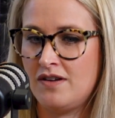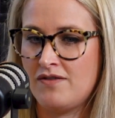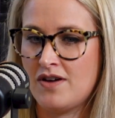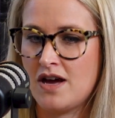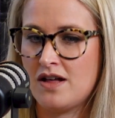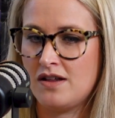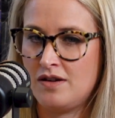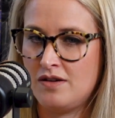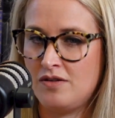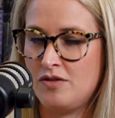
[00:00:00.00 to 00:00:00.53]

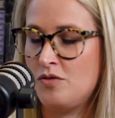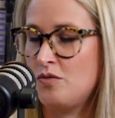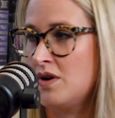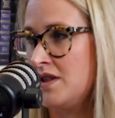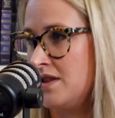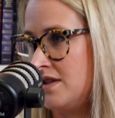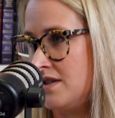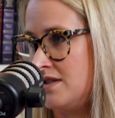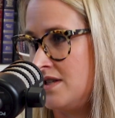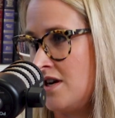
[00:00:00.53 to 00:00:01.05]
value what
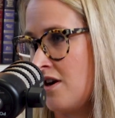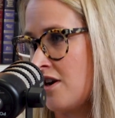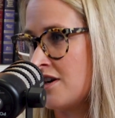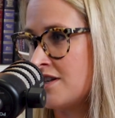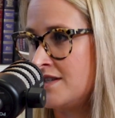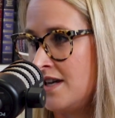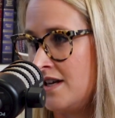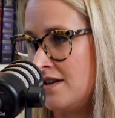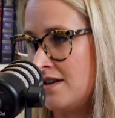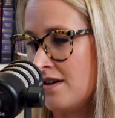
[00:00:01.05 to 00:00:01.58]
the
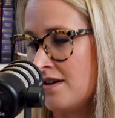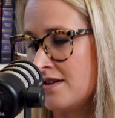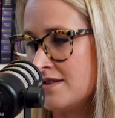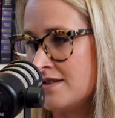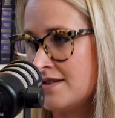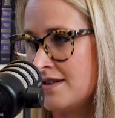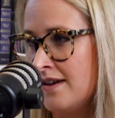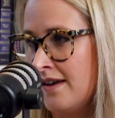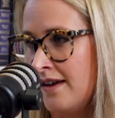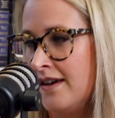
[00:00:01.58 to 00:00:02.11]
DRC
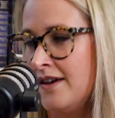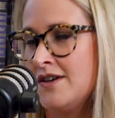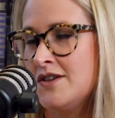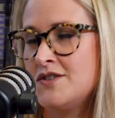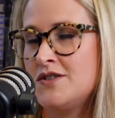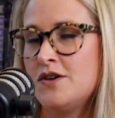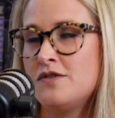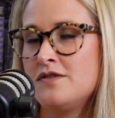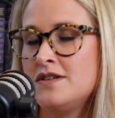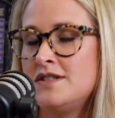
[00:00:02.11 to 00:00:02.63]
does.
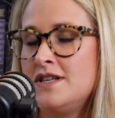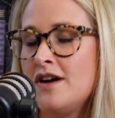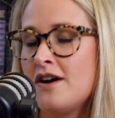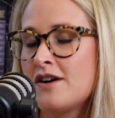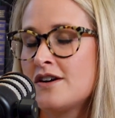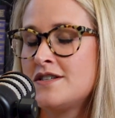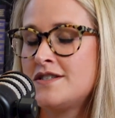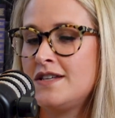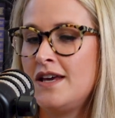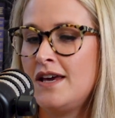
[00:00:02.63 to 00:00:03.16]
So the
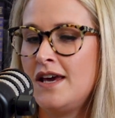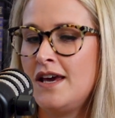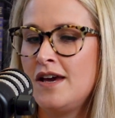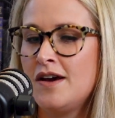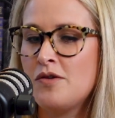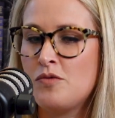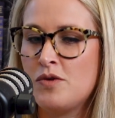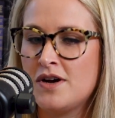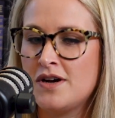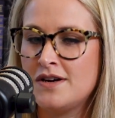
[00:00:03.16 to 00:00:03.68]
DRC
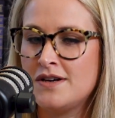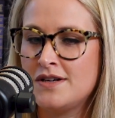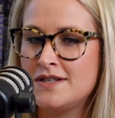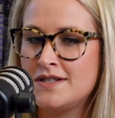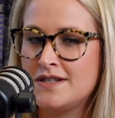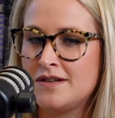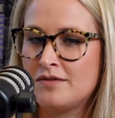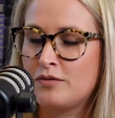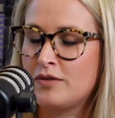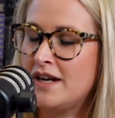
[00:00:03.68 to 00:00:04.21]
was
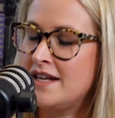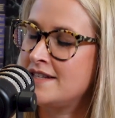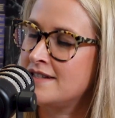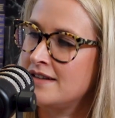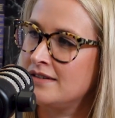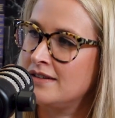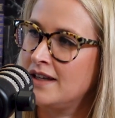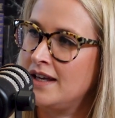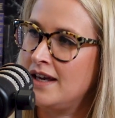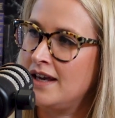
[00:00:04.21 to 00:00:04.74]

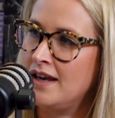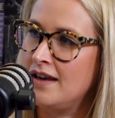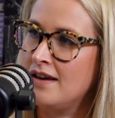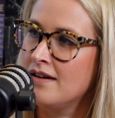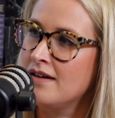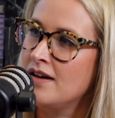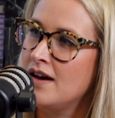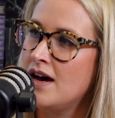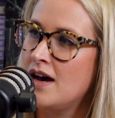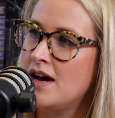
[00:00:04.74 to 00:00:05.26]
recently
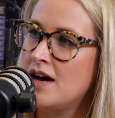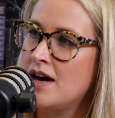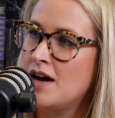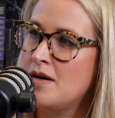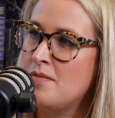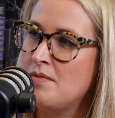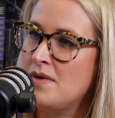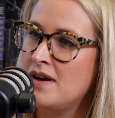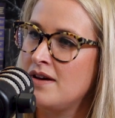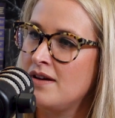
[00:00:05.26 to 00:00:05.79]

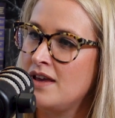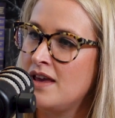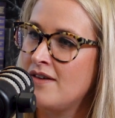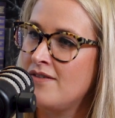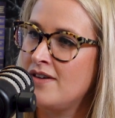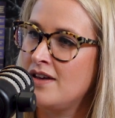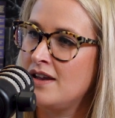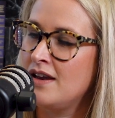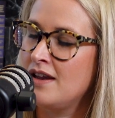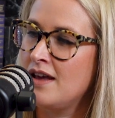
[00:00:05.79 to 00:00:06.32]

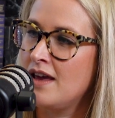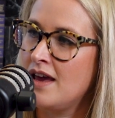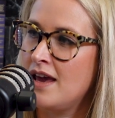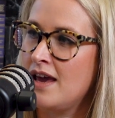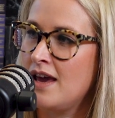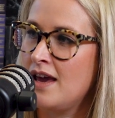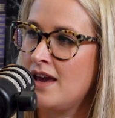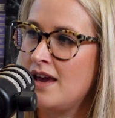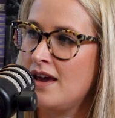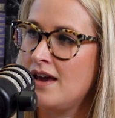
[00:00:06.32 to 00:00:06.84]
given
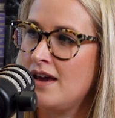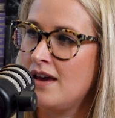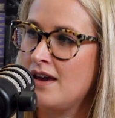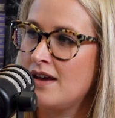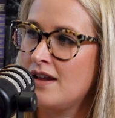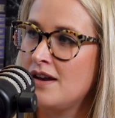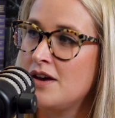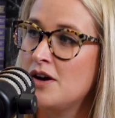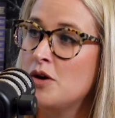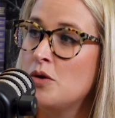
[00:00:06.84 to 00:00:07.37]

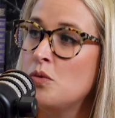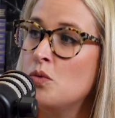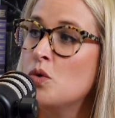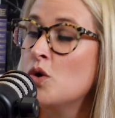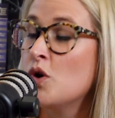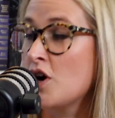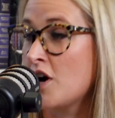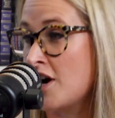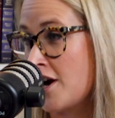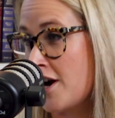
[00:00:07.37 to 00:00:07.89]
an
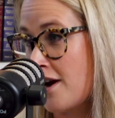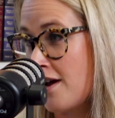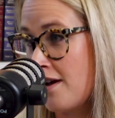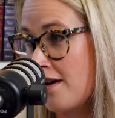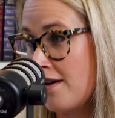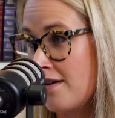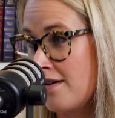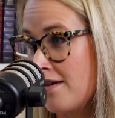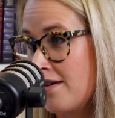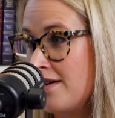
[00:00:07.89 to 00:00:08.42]
award,
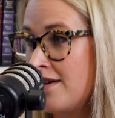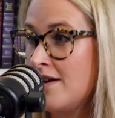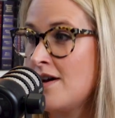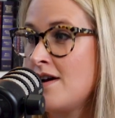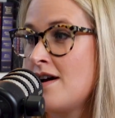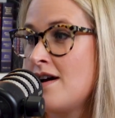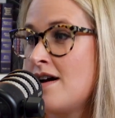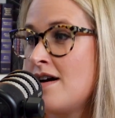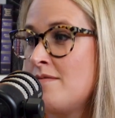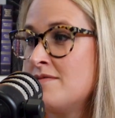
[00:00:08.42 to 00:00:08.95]

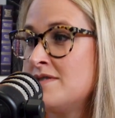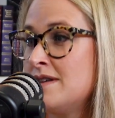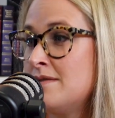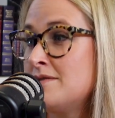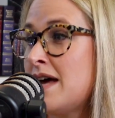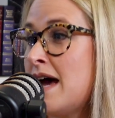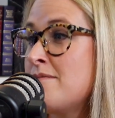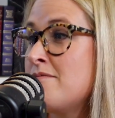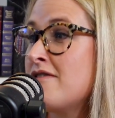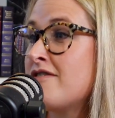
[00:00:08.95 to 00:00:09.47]
some
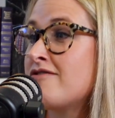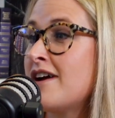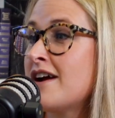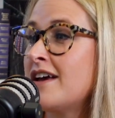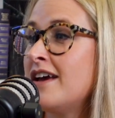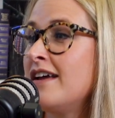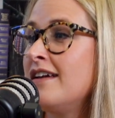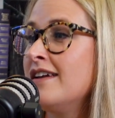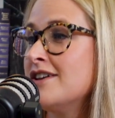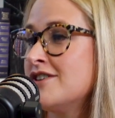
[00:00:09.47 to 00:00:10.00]
type of
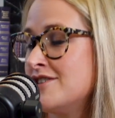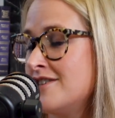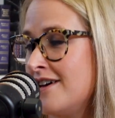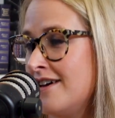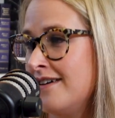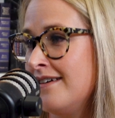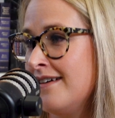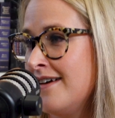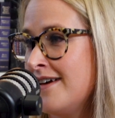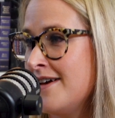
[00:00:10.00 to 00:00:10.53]

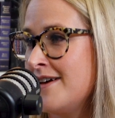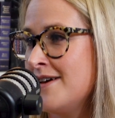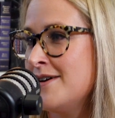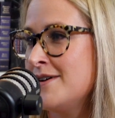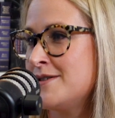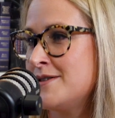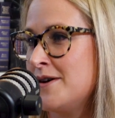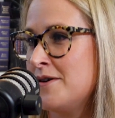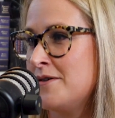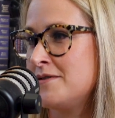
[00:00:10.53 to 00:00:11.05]
recognition.
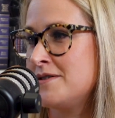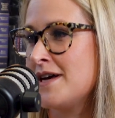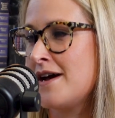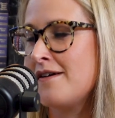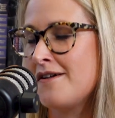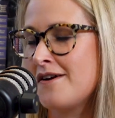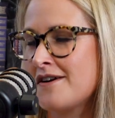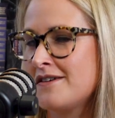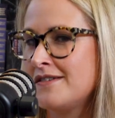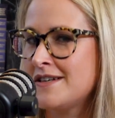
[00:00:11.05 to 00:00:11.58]
So tell
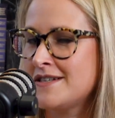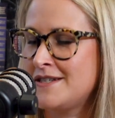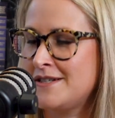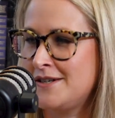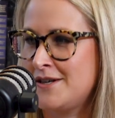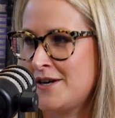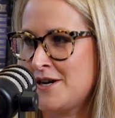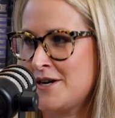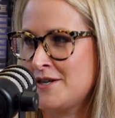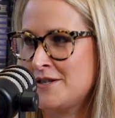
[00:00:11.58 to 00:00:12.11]
our
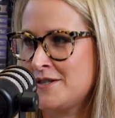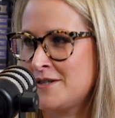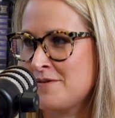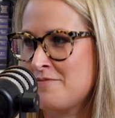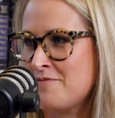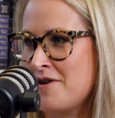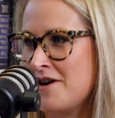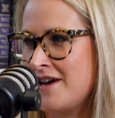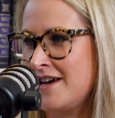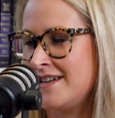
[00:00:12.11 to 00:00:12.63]
listeners
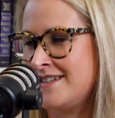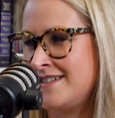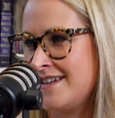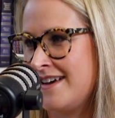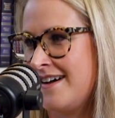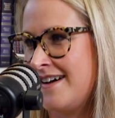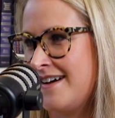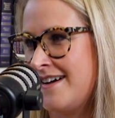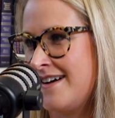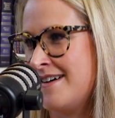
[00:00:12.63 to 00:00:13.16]
what
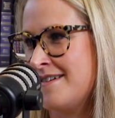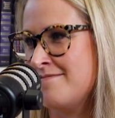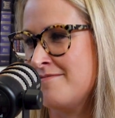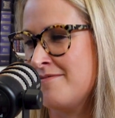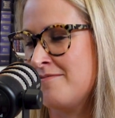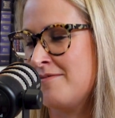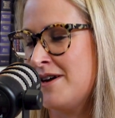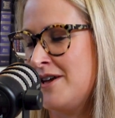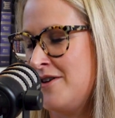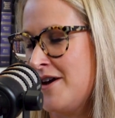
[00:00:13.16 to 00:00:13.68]

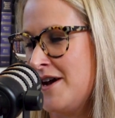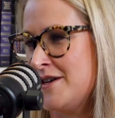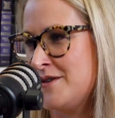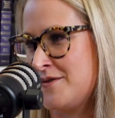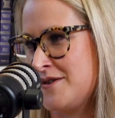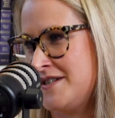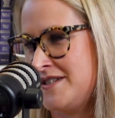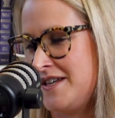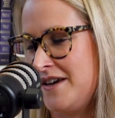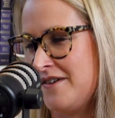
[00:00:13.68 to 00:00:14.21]
you guys
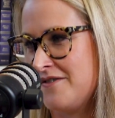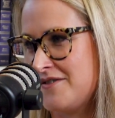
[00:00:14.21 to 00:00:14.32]
received.